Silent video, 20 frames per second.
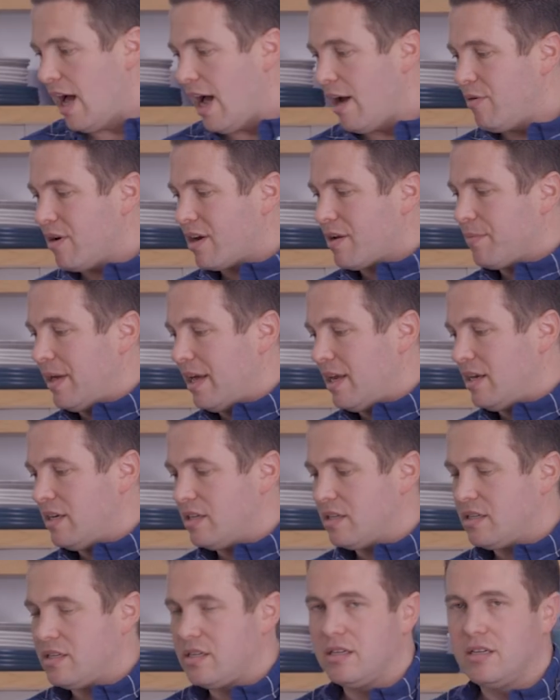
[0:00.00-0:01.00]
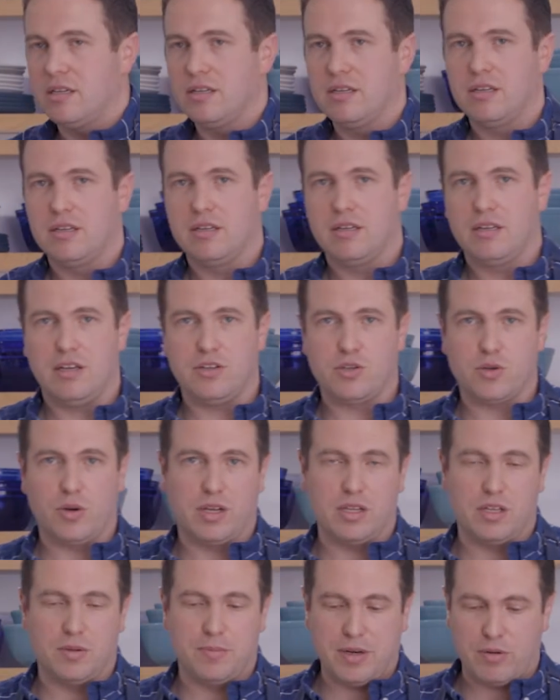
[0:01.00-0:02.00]
I recommend
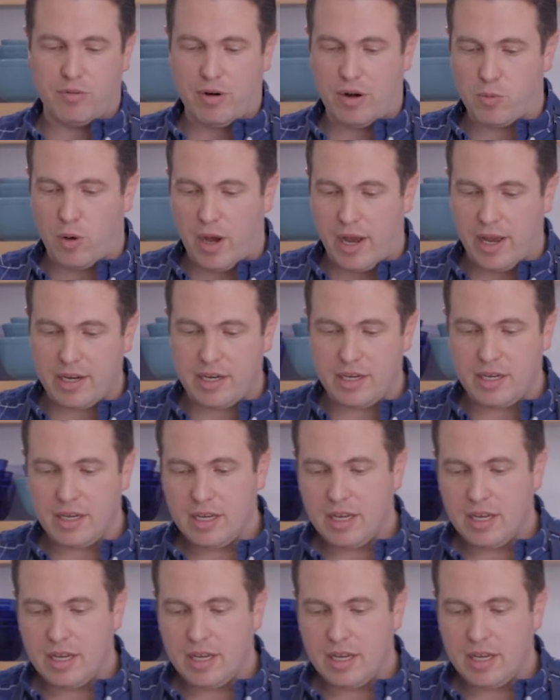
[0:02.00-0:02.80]
enjoying a little bit of red wine.